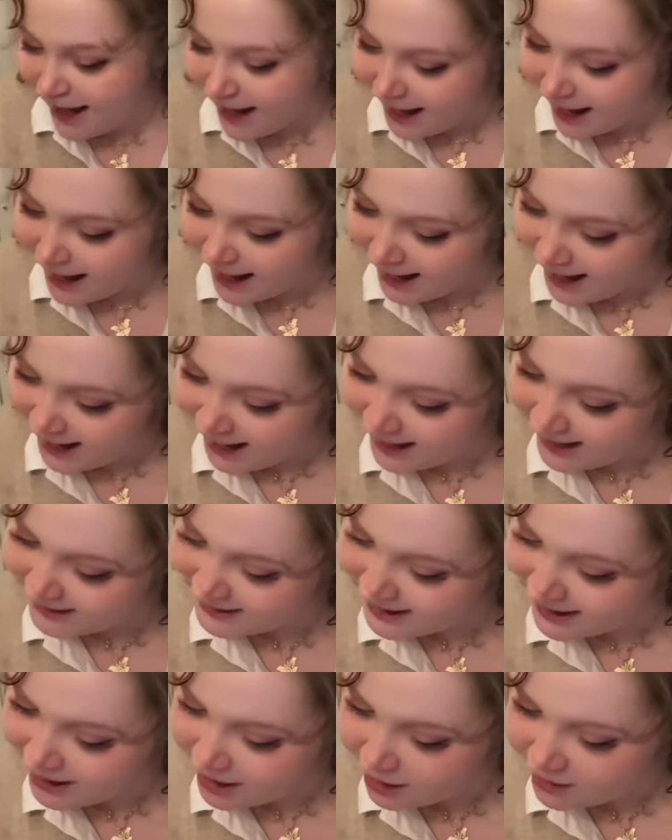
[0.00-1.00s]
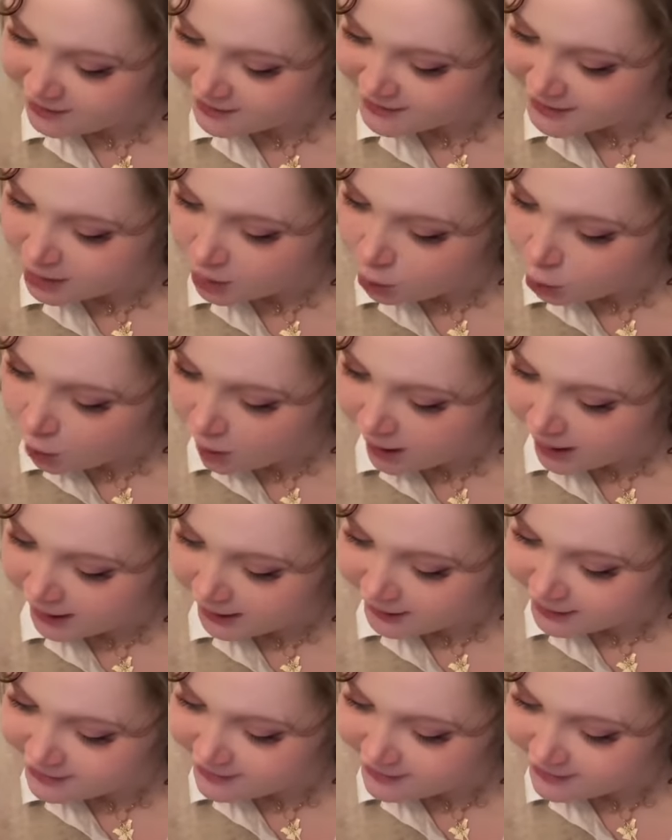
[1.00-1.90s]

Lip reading: And I also want